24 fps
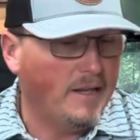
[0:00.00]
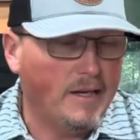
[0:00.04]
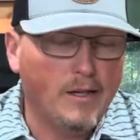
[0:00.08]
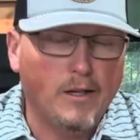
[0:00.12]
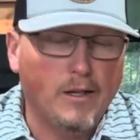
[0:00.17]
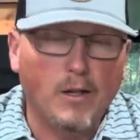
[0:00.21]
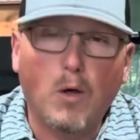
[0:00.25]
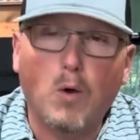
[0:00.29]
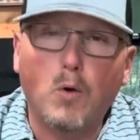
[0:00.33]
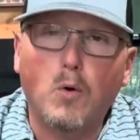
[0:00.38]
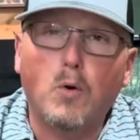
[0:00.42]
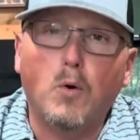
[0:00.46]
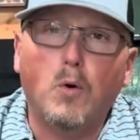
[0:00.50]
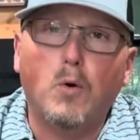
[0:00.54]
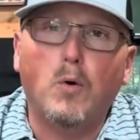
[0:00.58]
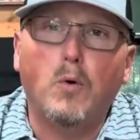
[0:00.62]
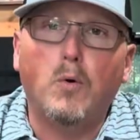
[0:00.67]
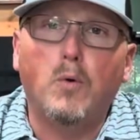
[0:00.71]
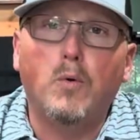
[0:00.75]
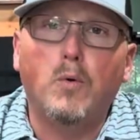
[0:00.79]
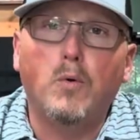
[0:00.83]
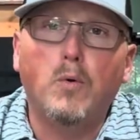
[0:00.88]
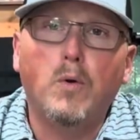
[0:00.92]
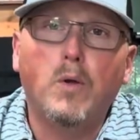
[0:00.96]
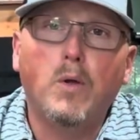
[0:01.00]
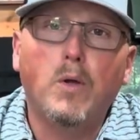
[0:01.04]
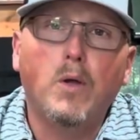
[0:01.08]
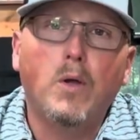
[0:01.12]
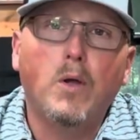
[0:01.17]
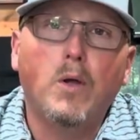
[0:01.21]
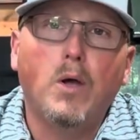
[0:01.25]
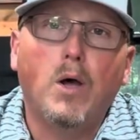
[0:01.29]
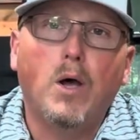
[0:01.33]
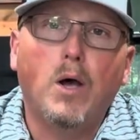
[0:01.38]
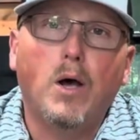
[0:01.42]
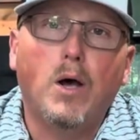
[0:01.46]
local
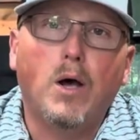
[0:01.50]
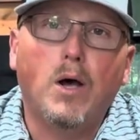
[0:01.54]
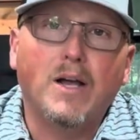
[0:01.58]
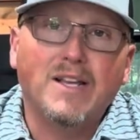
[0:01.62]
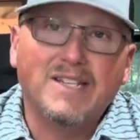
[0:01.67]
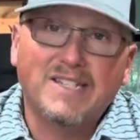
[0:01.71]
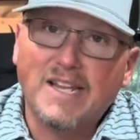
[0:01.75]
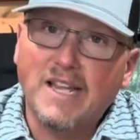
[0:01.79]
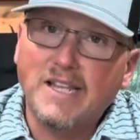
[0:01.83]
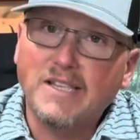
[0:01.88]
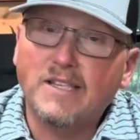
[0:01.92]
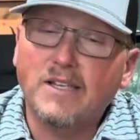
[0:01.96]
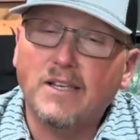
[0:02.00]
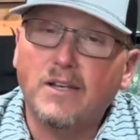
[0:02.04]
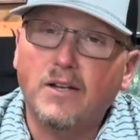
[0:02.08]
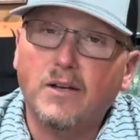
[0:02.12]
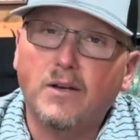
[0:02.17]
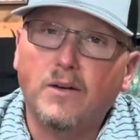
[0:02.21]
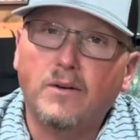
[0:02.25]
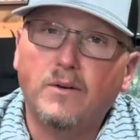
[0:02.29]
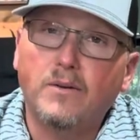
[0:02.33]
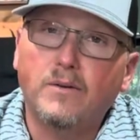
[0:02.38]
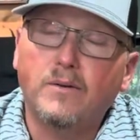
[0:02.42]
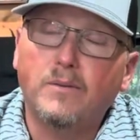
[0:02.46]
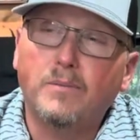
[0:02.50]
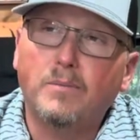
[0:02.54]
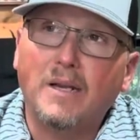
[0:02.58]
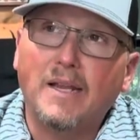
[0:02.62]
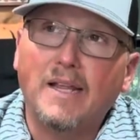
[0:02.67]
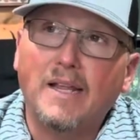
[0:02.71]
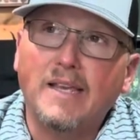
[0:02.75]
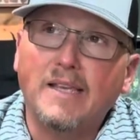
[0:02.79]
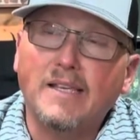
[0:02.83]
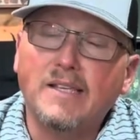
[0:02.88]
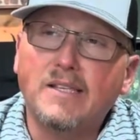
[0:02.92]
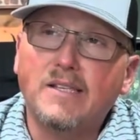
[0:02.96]
estate sale
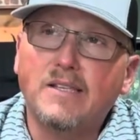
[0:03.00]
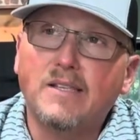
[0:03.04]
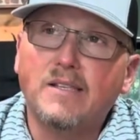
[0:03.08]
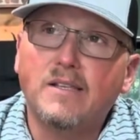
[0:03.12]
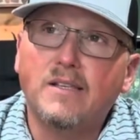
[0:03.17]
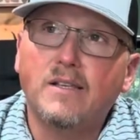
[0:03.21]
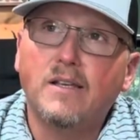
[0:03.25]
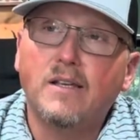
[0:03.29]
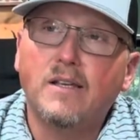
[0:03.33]
place,